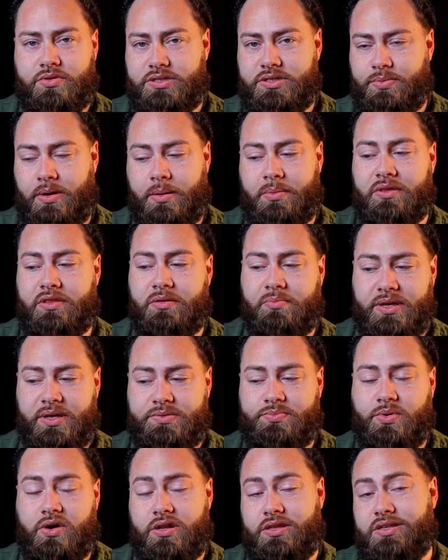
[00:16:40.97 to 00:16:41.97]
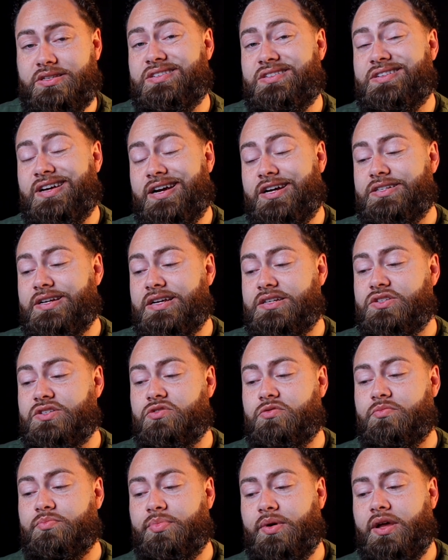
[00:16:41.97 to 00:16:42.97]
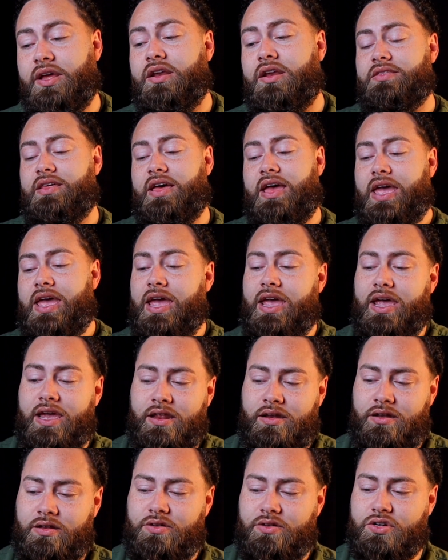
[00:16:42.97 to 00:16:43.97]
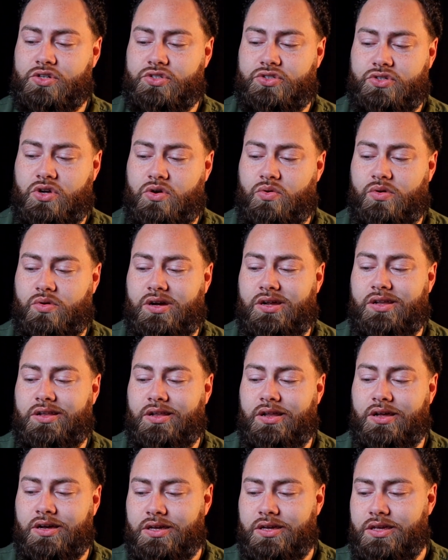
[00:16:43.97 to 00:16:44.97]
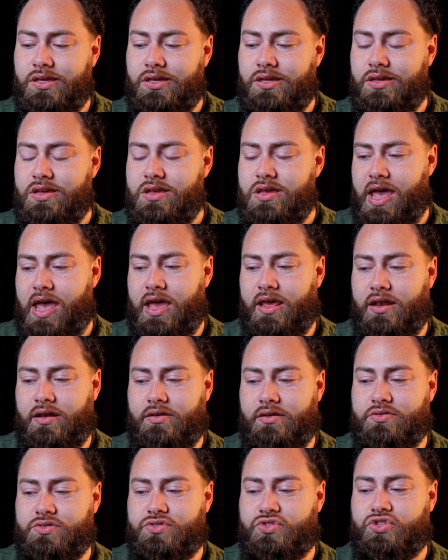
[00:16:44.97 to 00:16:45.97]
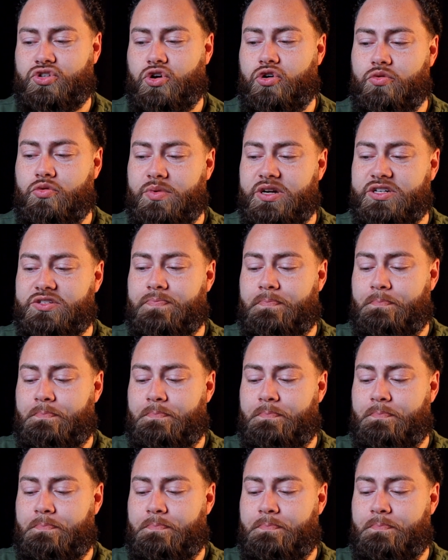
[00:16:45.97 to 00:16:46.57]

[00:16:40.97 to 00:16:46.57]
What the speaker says: It's probably the best part of this entire tattoo, but the hand looks so clunky and so much